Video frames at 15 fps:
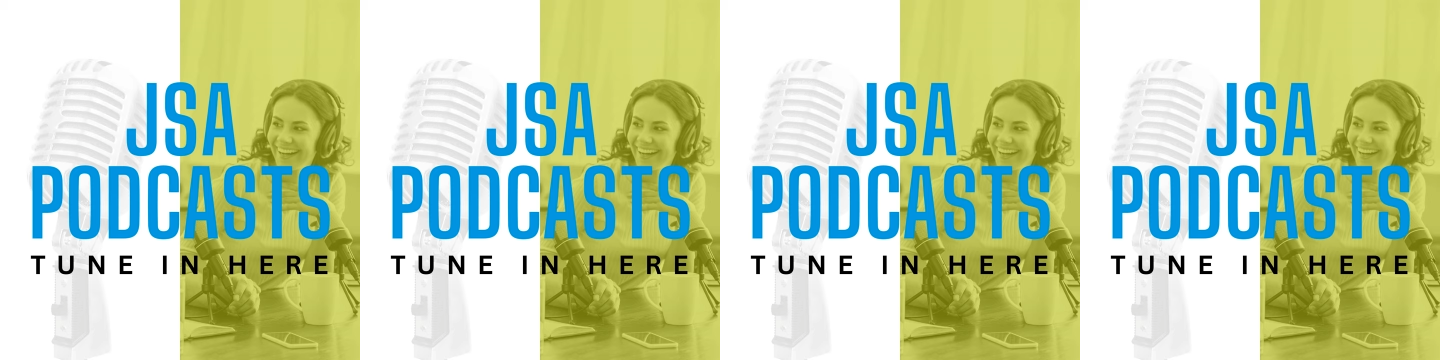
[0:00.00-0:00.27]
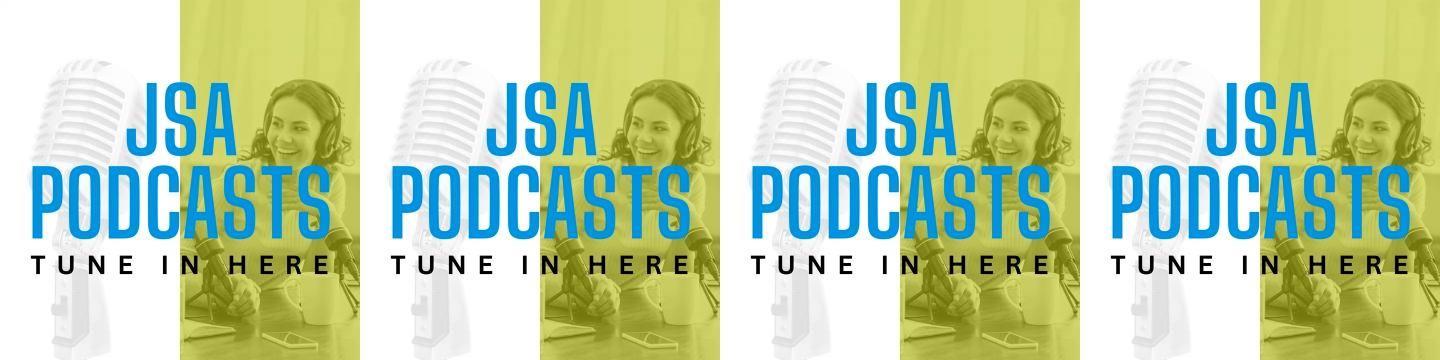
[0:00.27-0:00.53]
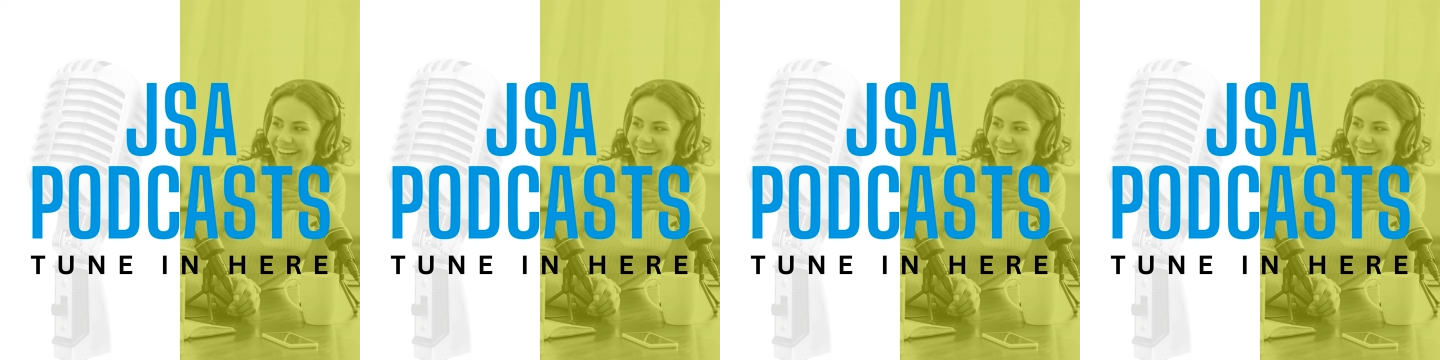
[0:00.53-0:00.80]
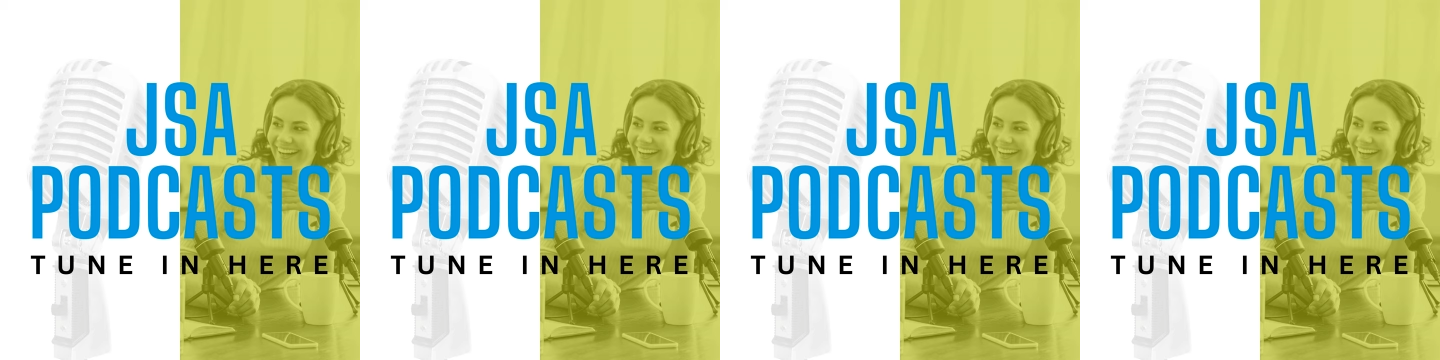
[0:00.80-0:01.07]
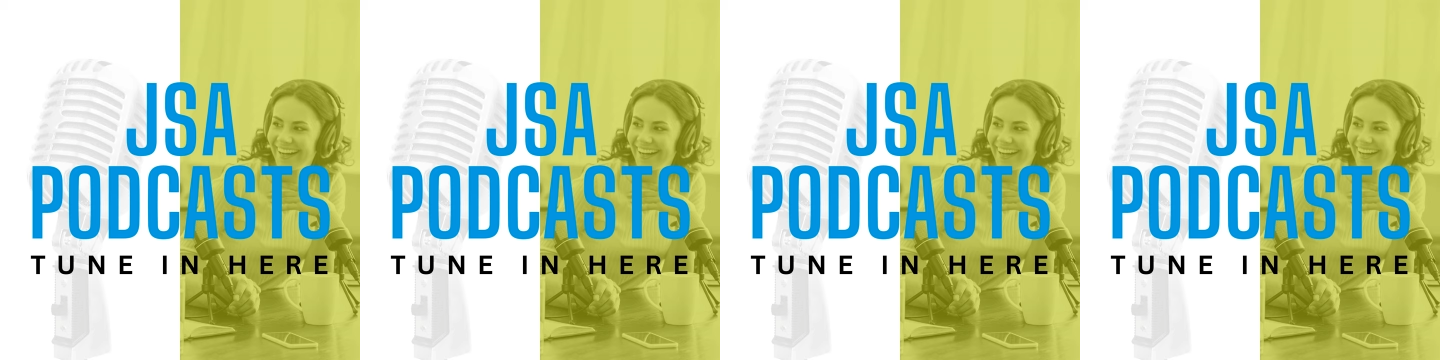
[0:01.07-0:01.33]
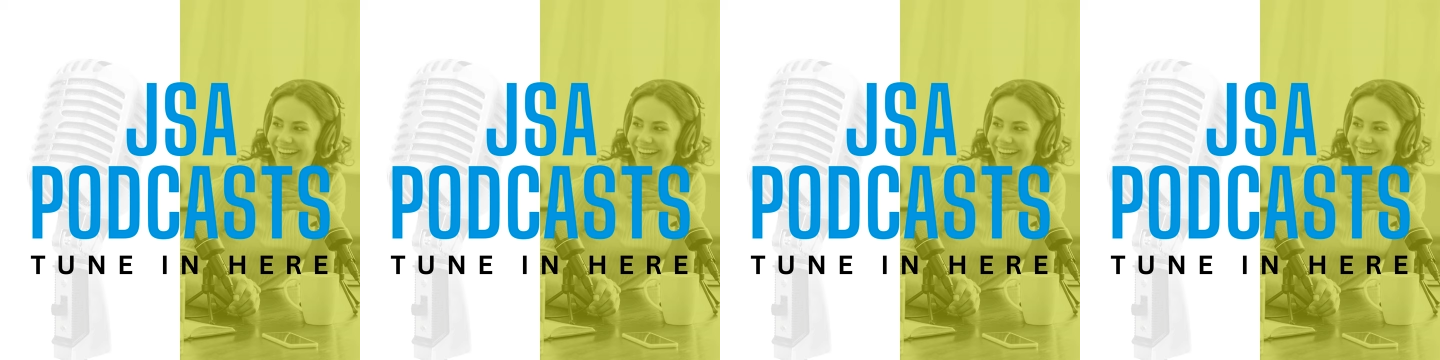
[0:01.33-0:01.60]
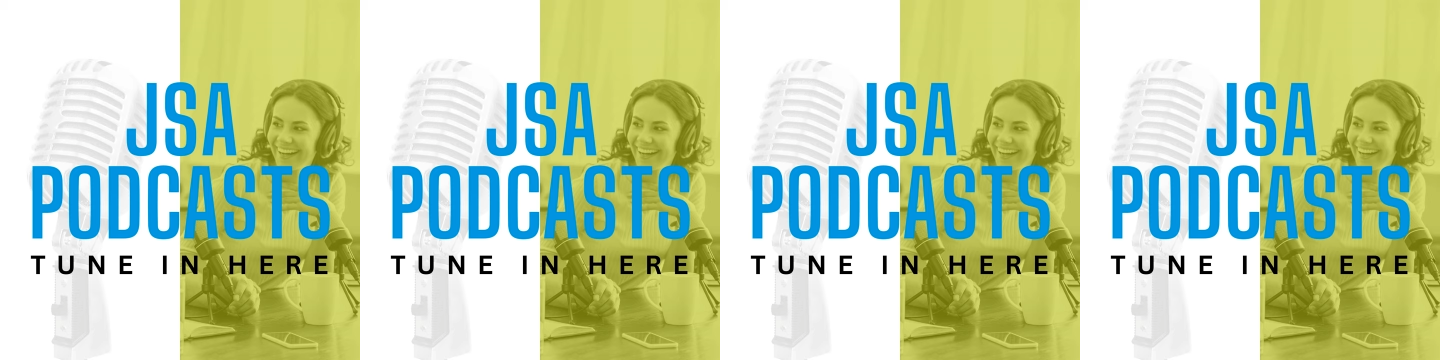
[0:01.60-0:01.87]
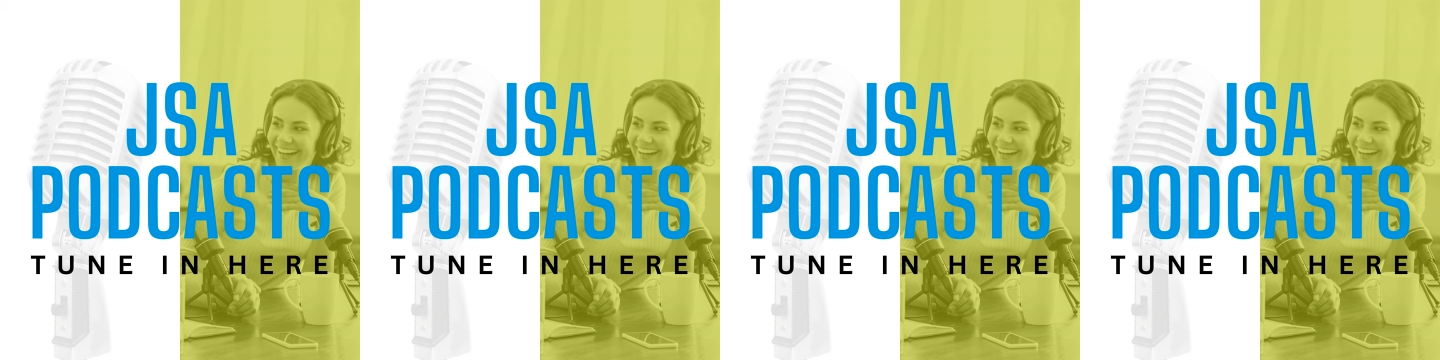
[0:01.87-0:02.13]

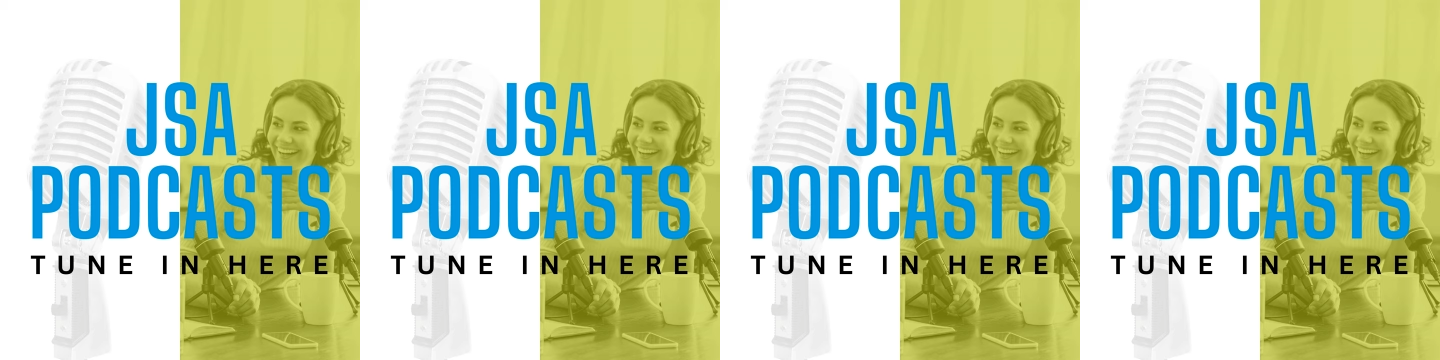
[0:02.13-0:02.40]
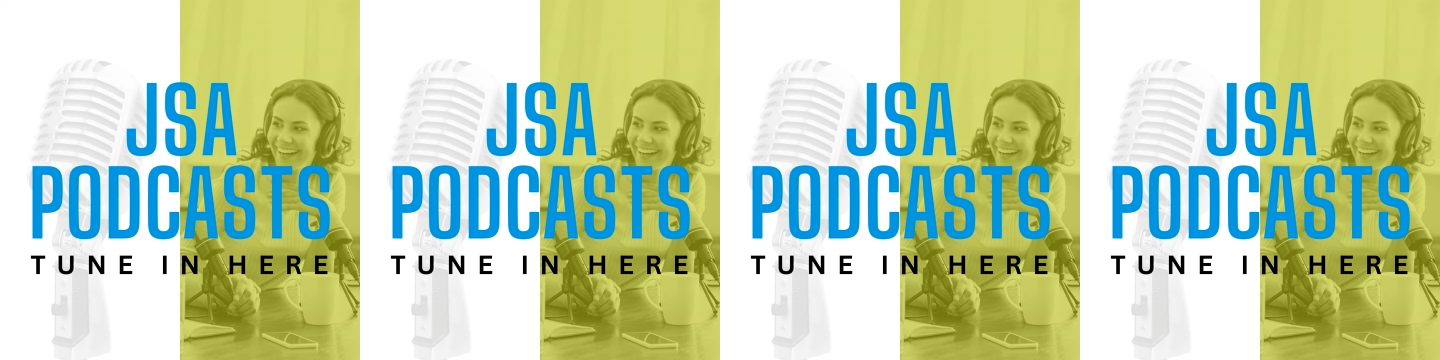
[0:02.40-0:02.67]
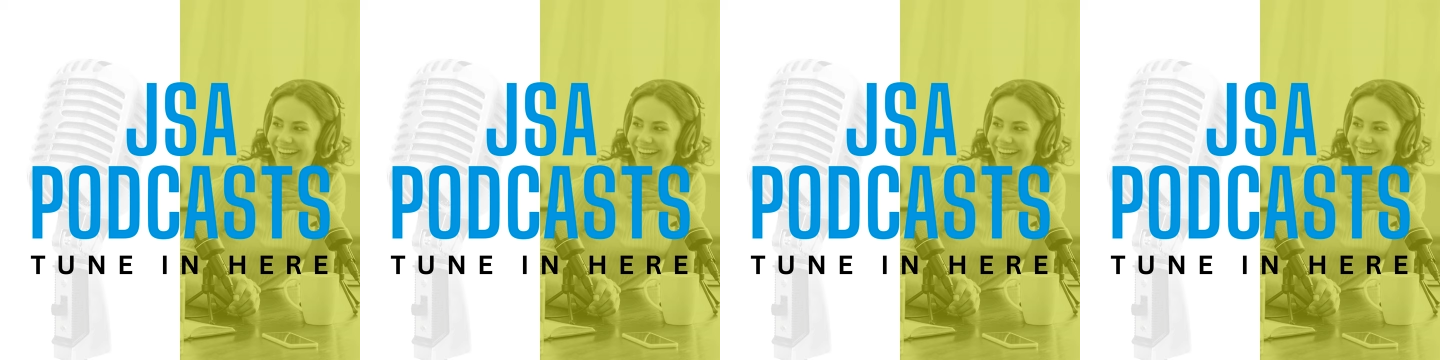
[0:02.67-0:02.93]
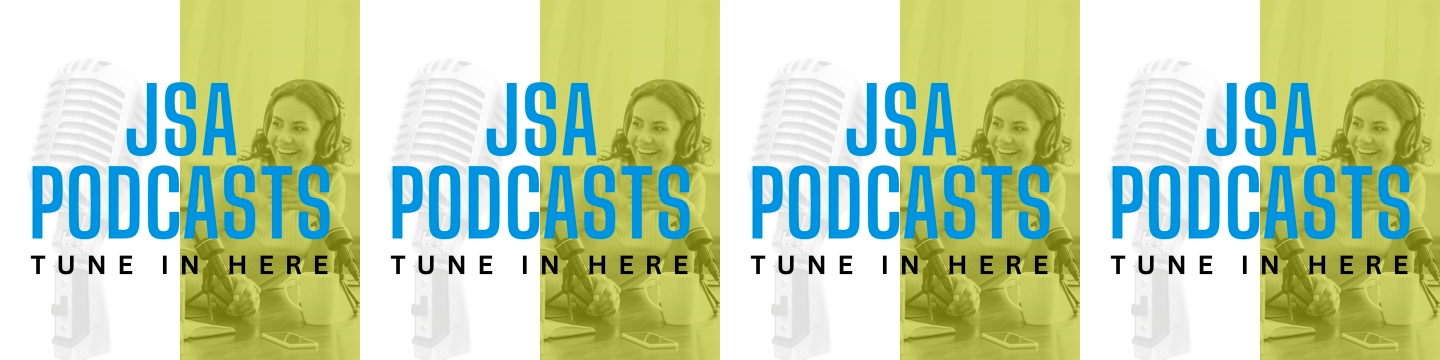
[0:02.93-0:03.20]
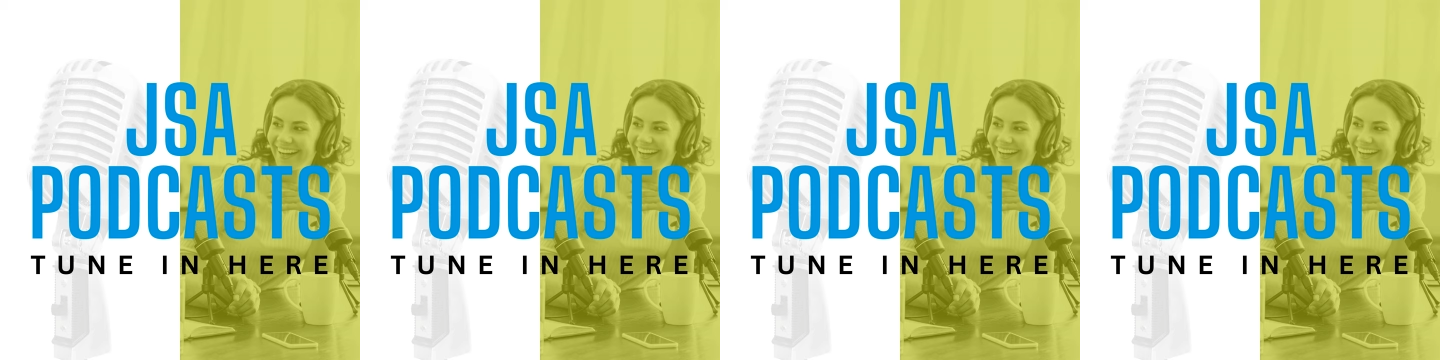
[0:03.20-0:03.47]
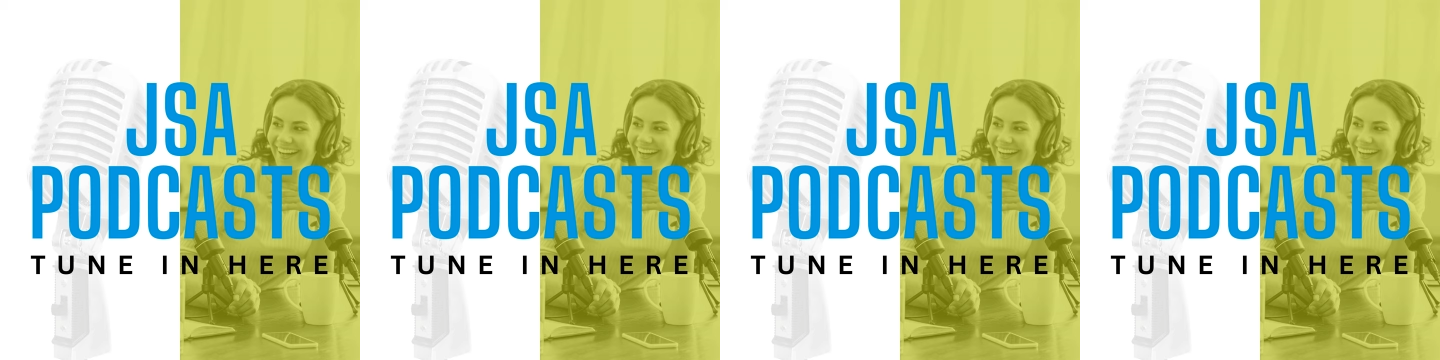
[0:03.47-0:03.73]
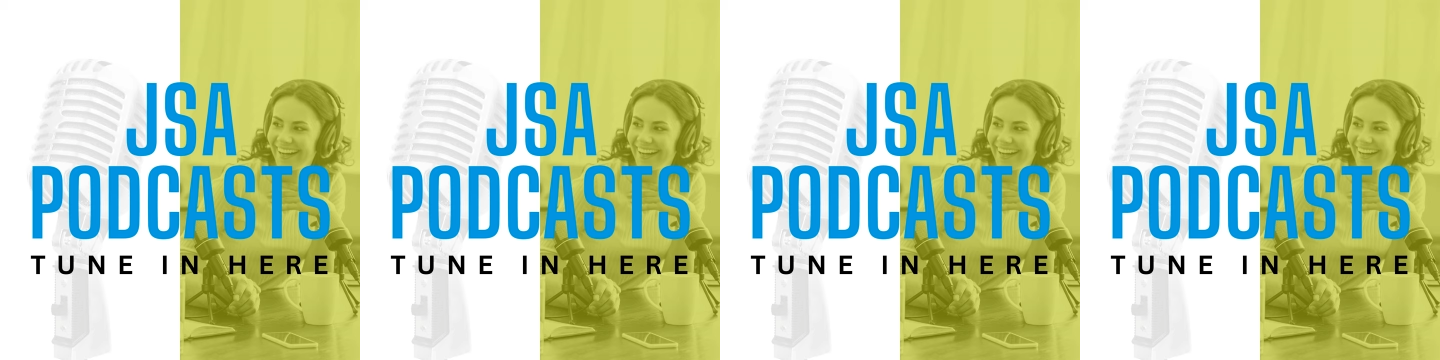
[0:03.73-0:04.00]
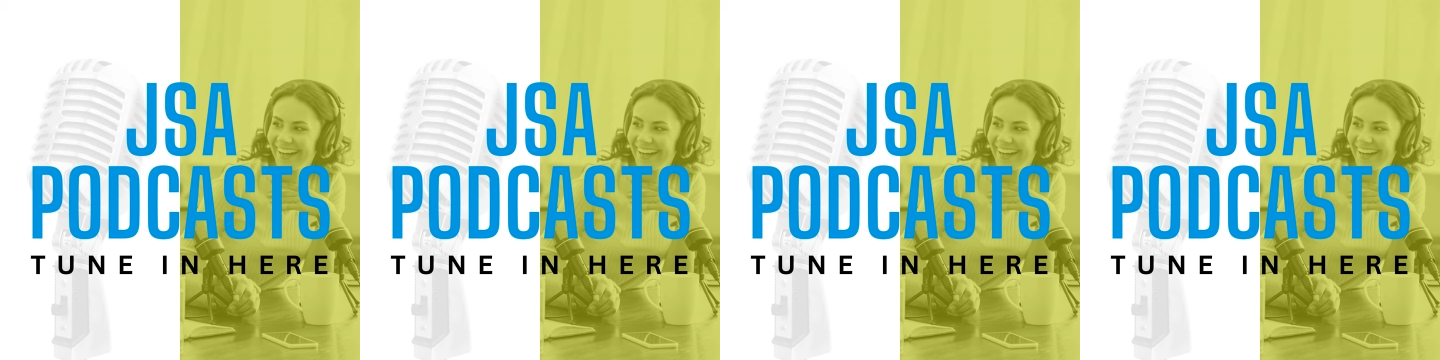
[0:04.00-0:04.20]
[no speech]